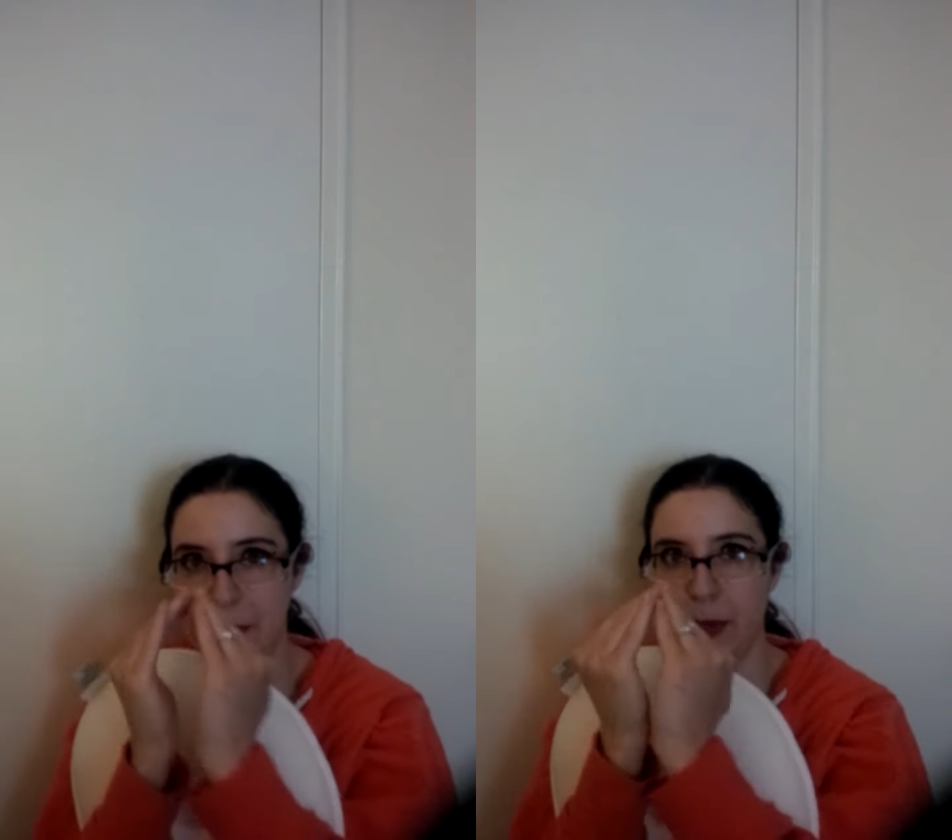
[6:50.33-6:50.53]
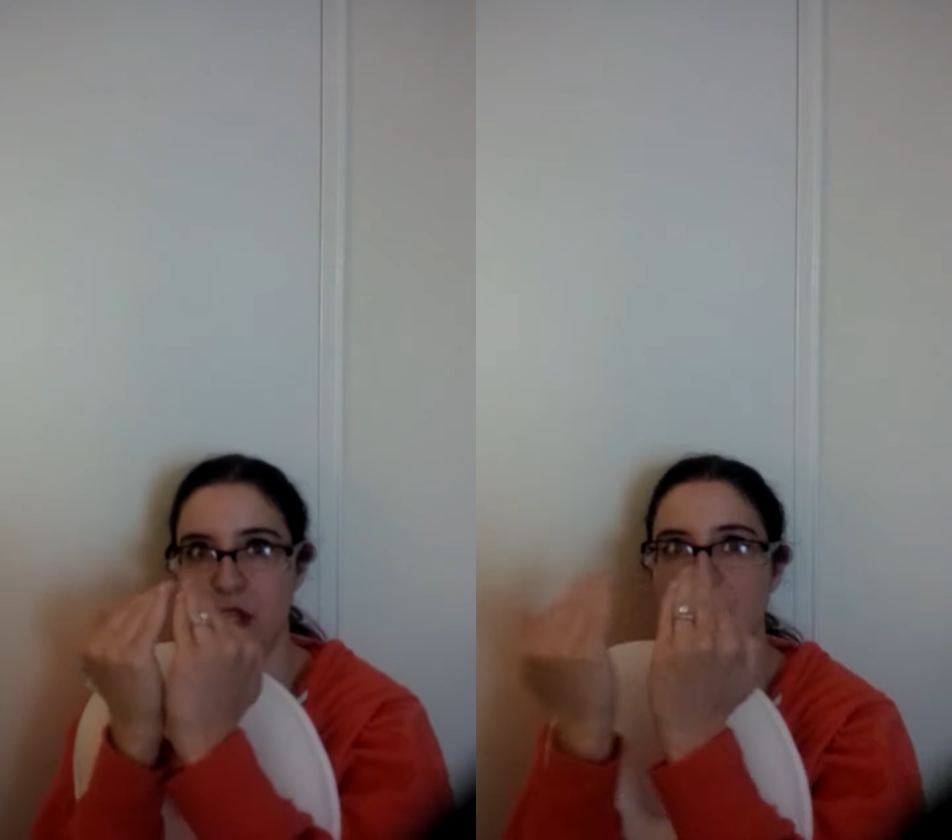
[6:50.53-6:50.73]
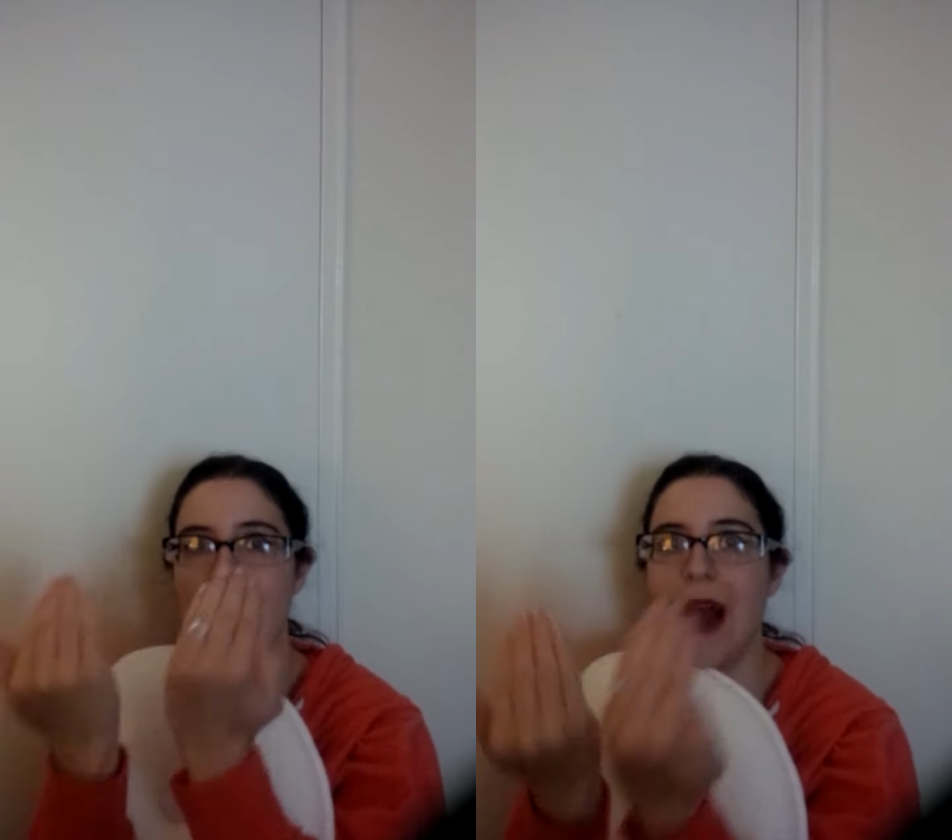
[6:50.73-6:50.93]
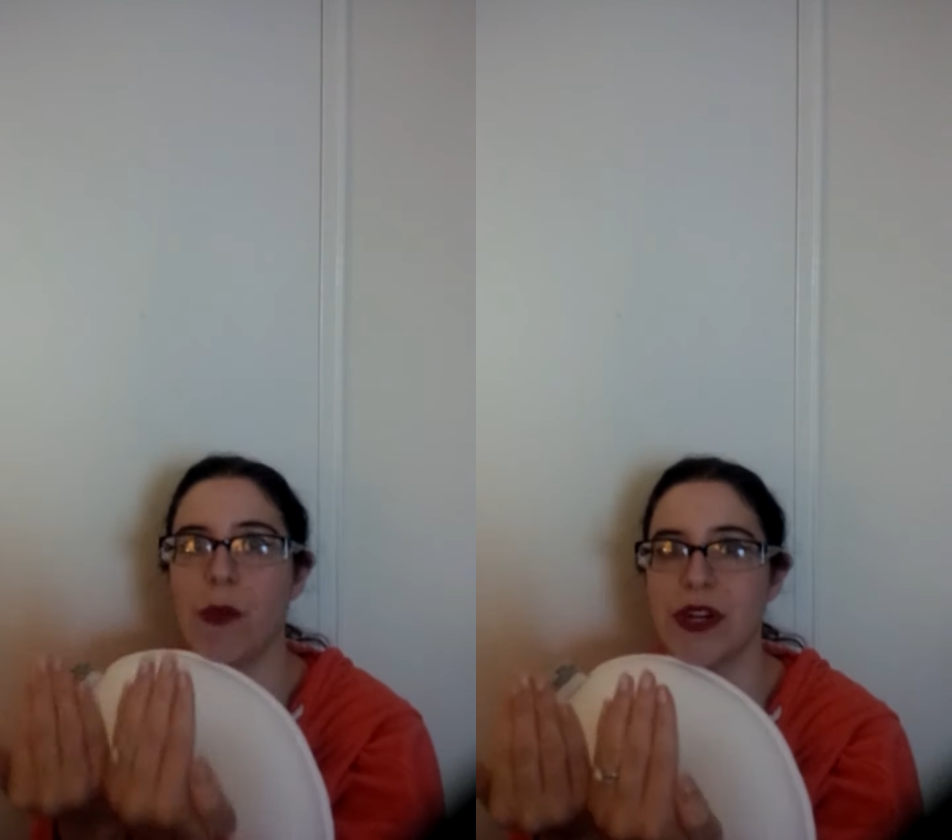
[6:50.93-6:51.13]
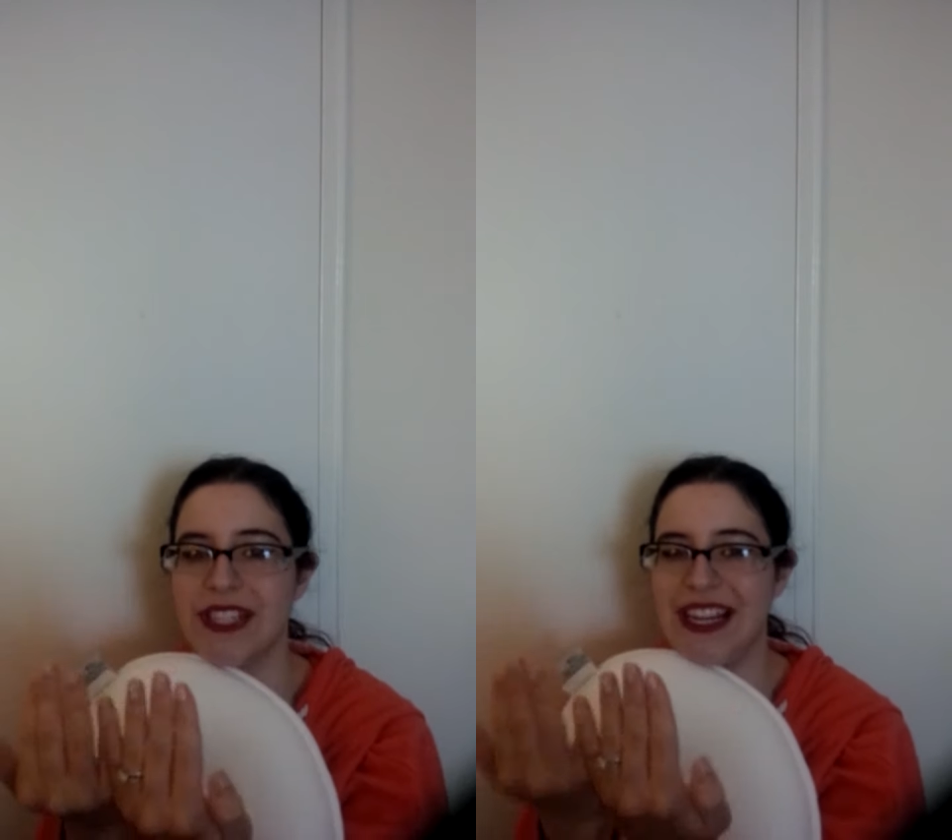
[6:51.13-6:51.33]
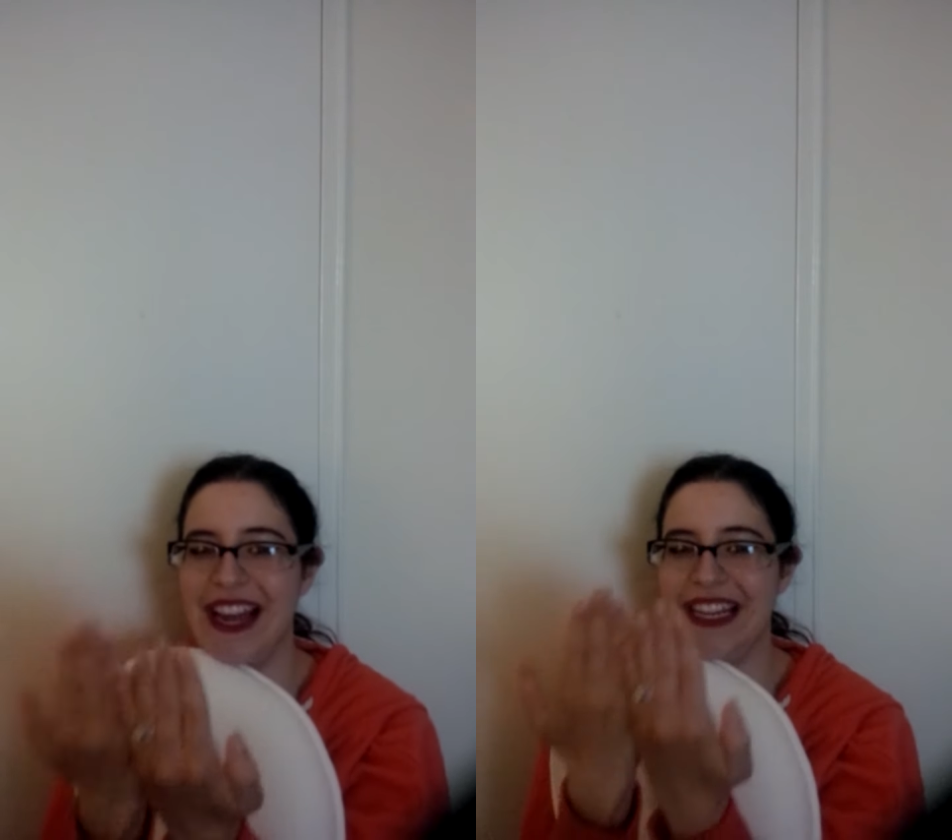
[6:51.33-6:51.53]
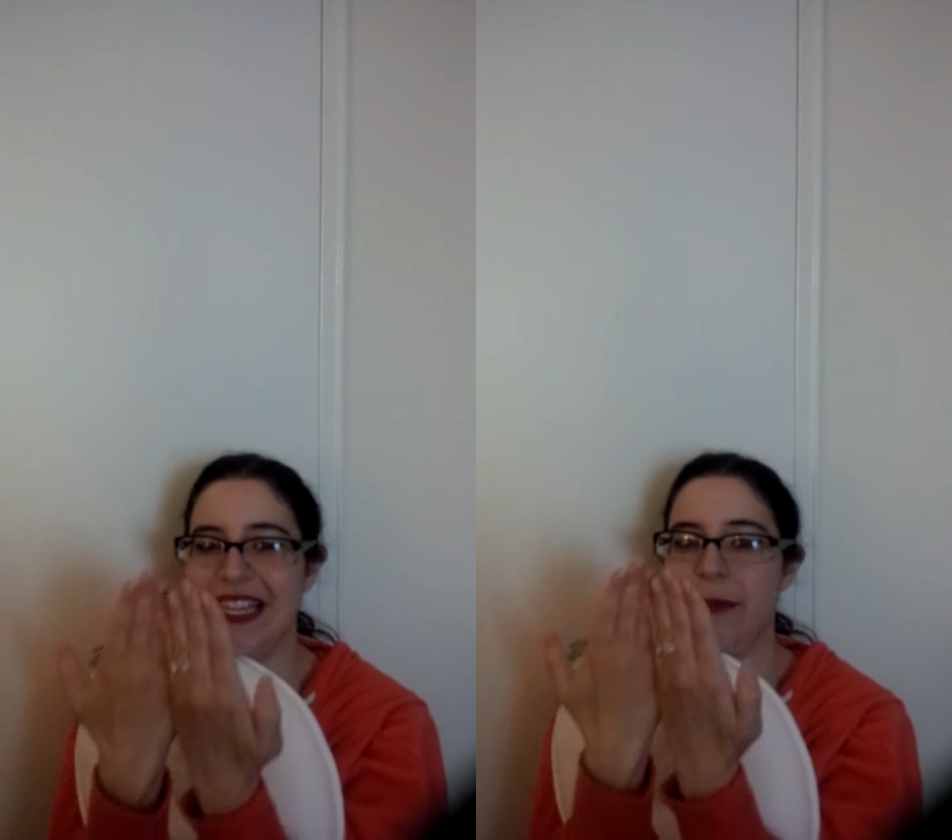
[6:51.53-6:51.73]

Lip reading: push outwards. It kind of